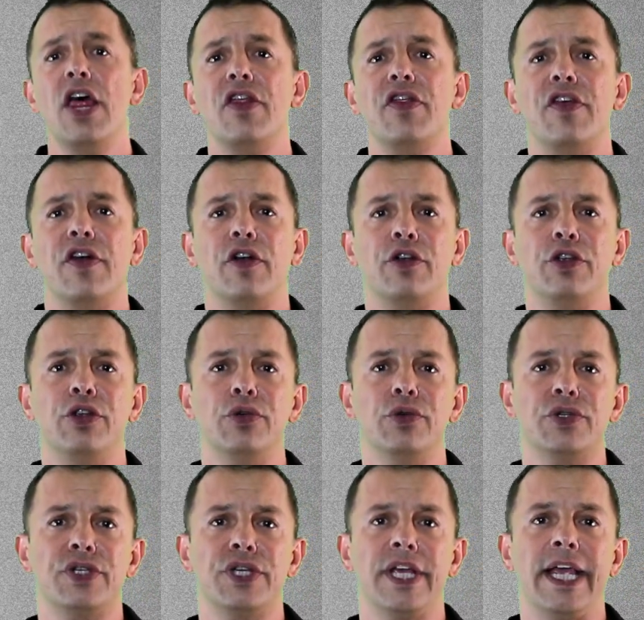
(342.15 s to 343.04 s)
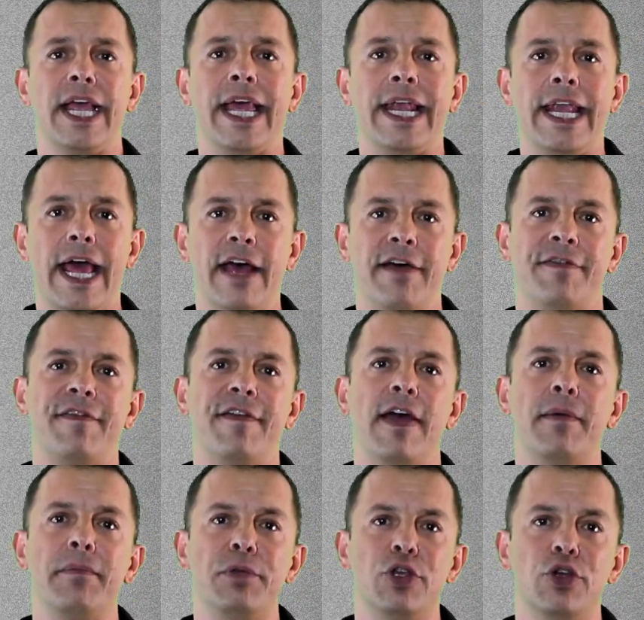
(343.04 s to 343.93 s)
they're using an
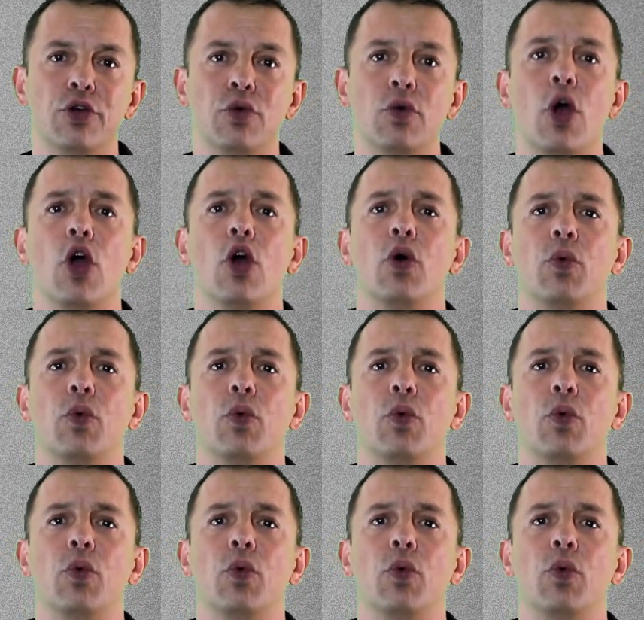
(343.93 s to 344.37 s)
FMU,